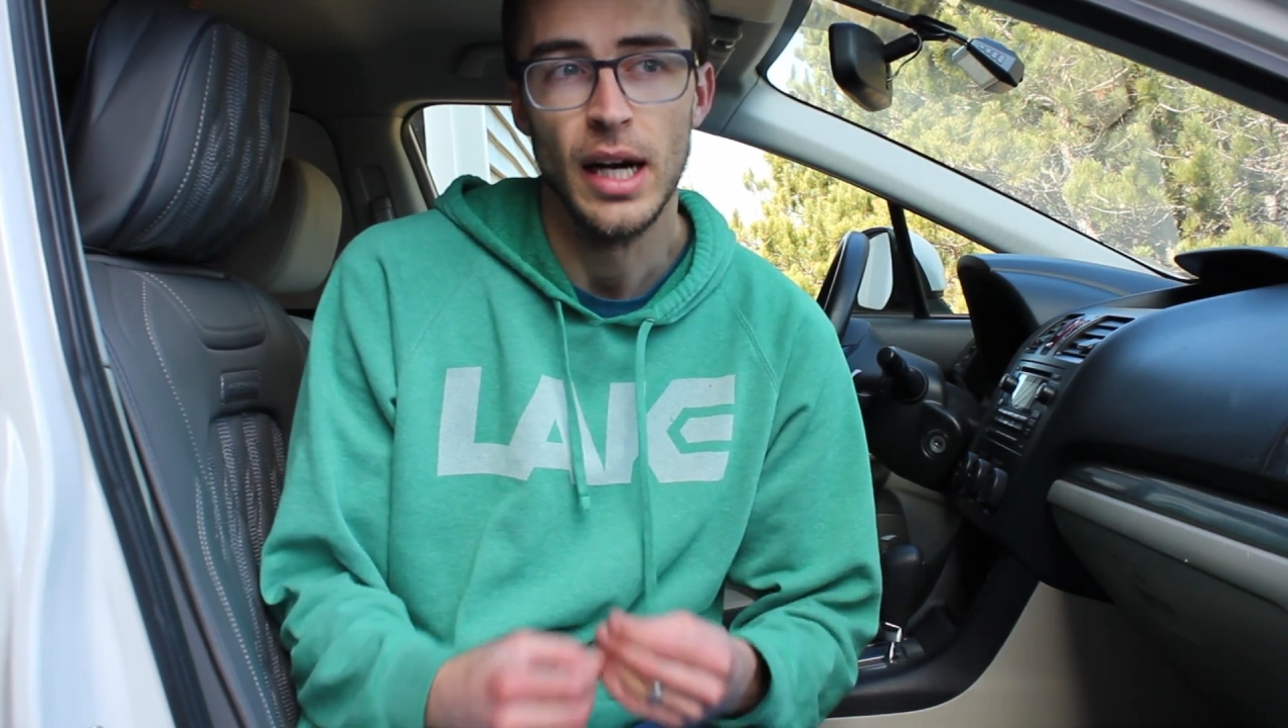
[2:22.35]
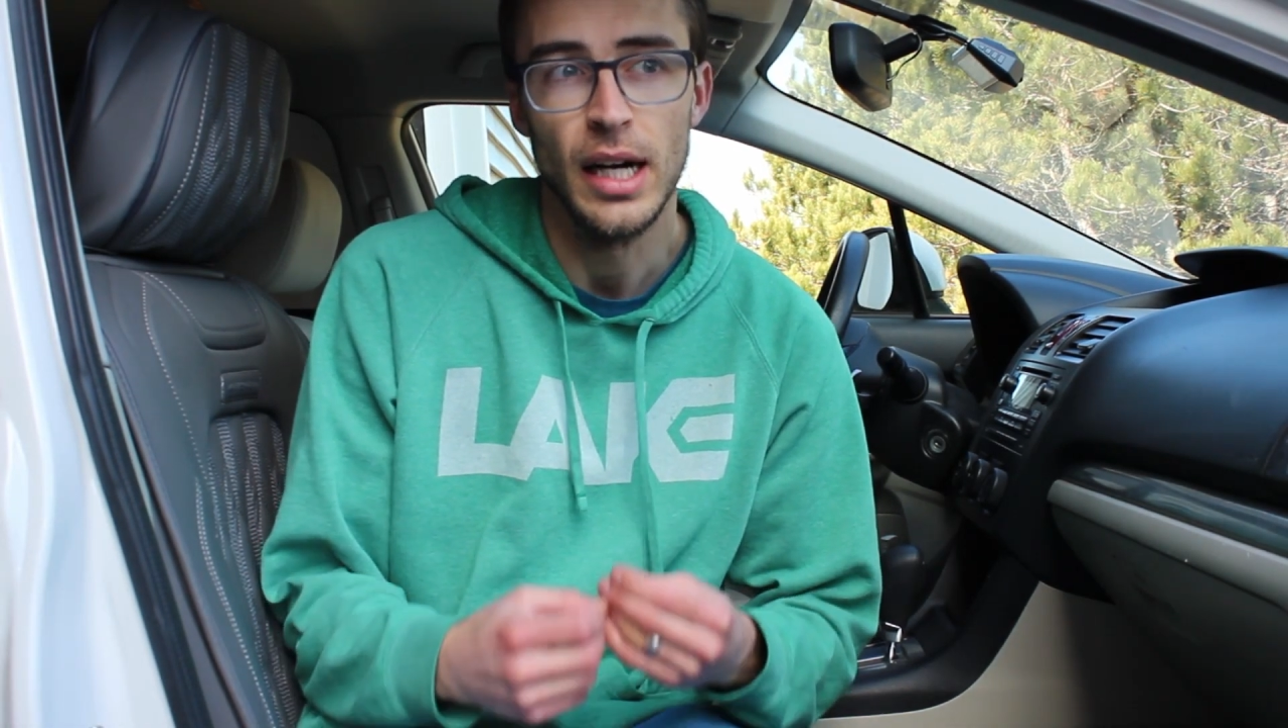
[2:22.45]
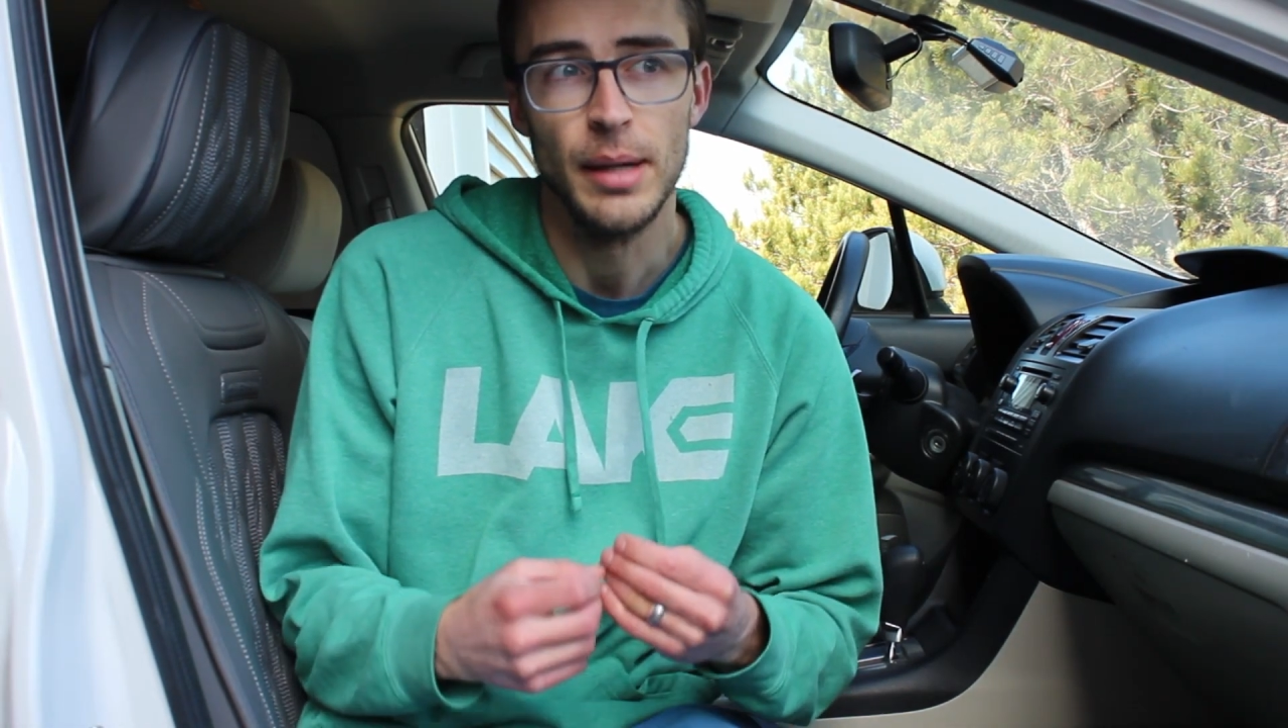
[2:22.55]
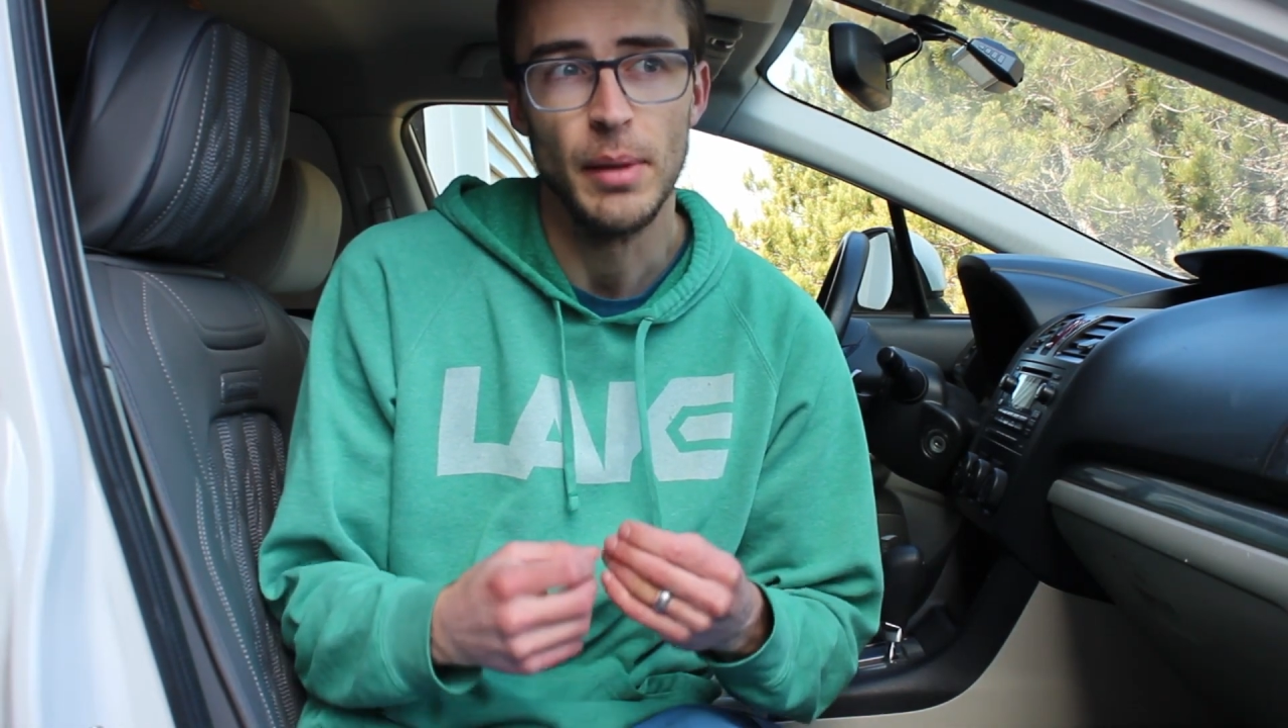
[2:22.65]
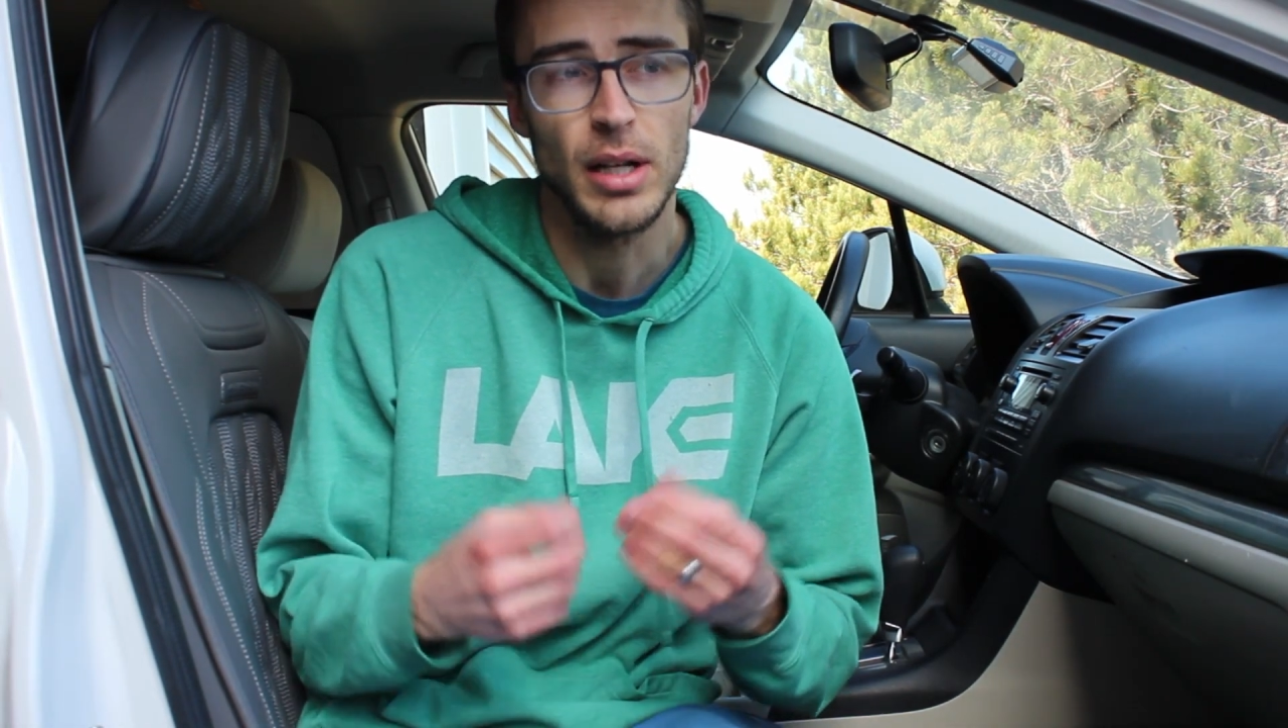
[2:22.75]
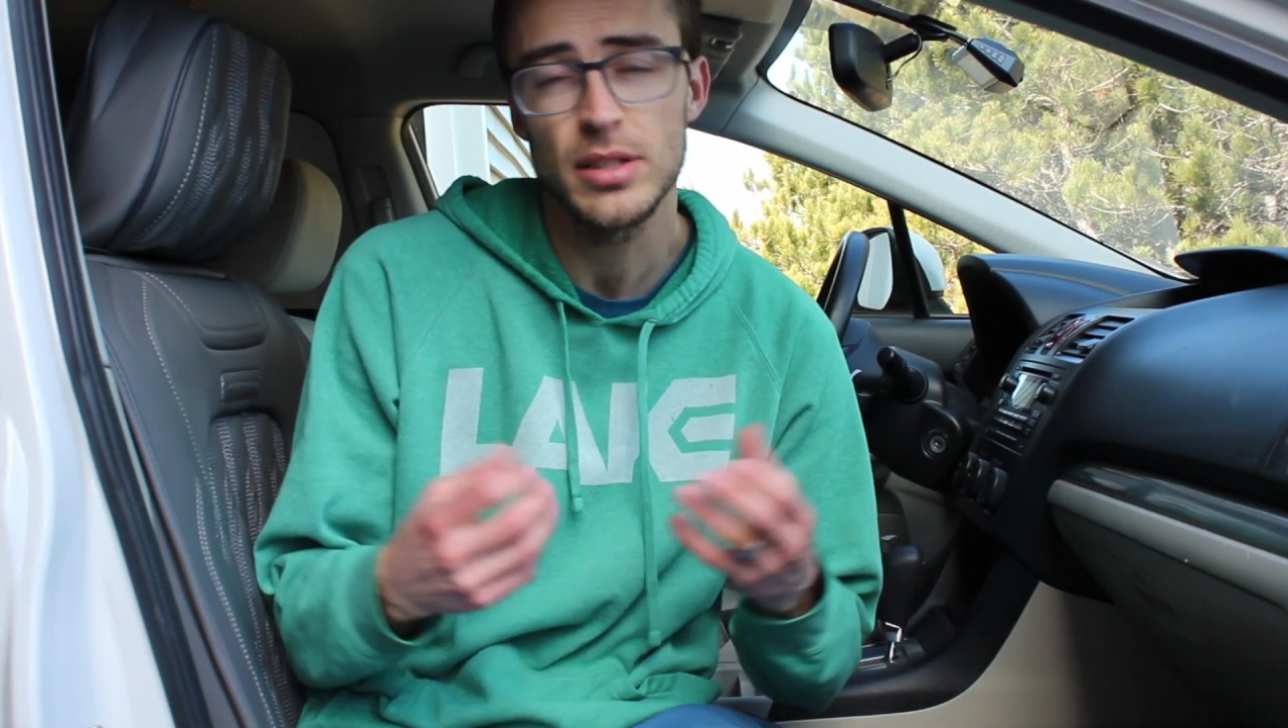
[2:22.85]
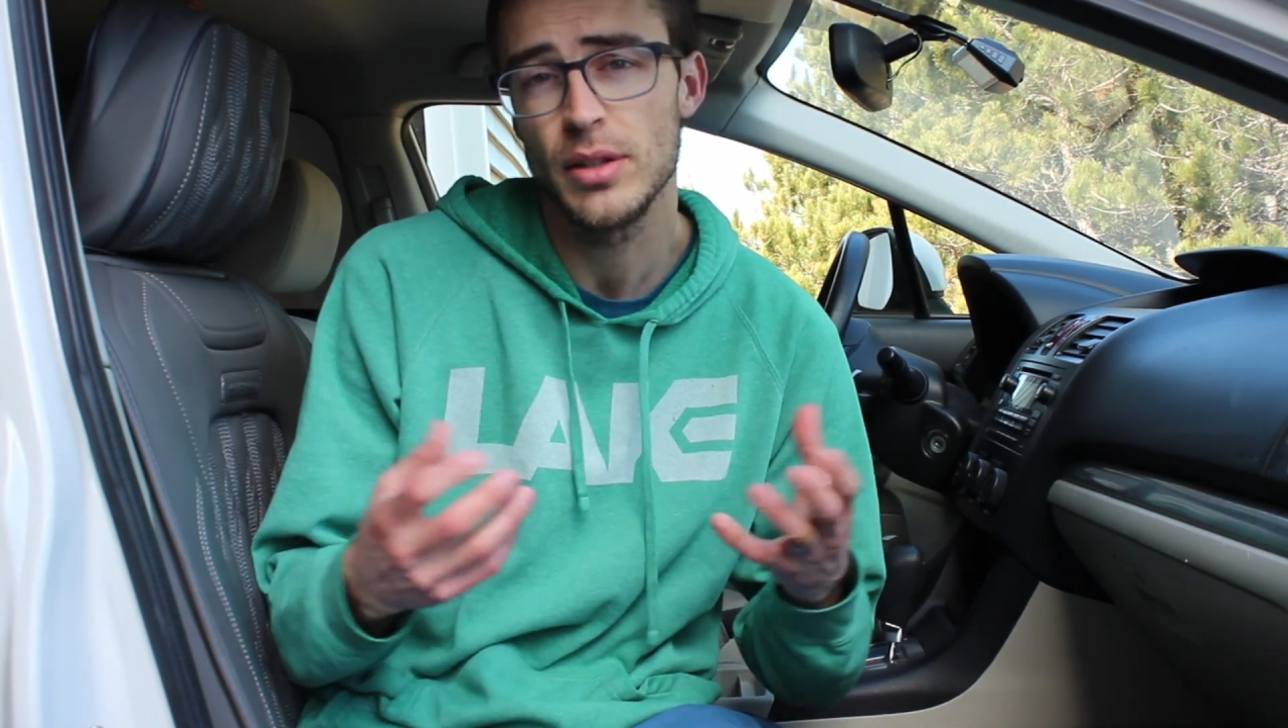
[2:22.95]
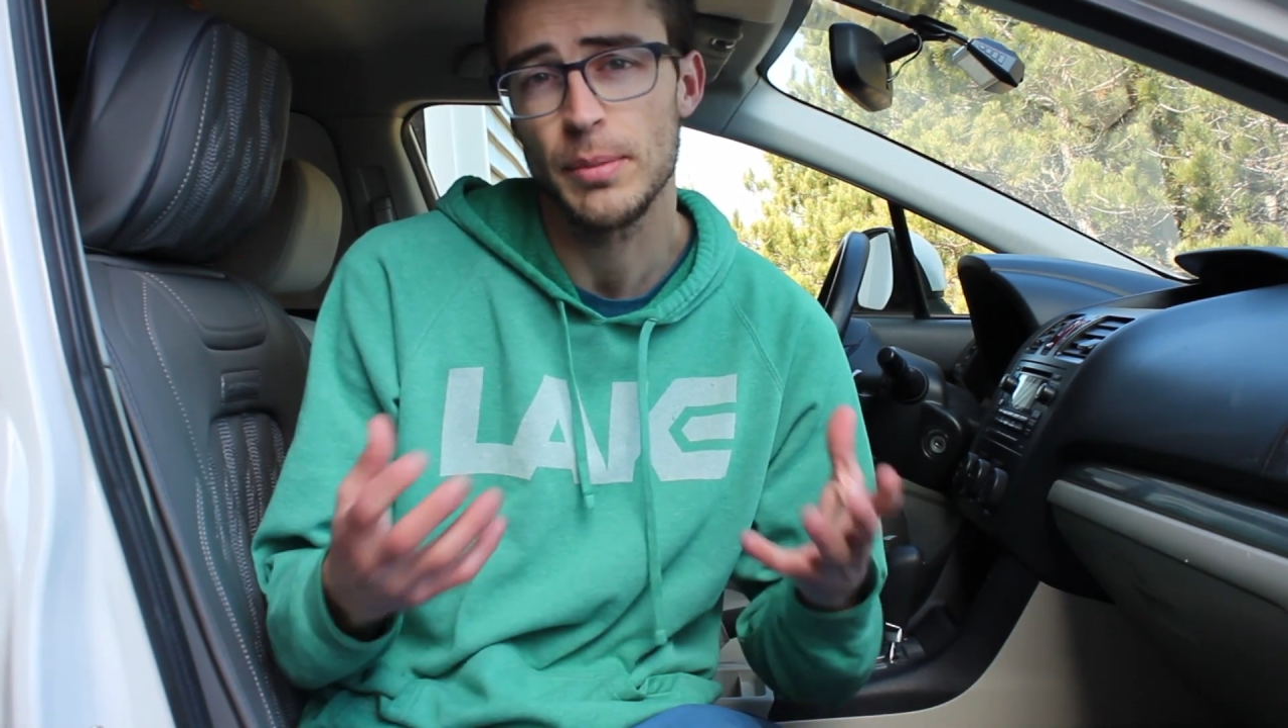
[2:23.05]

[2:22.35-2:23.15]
Also,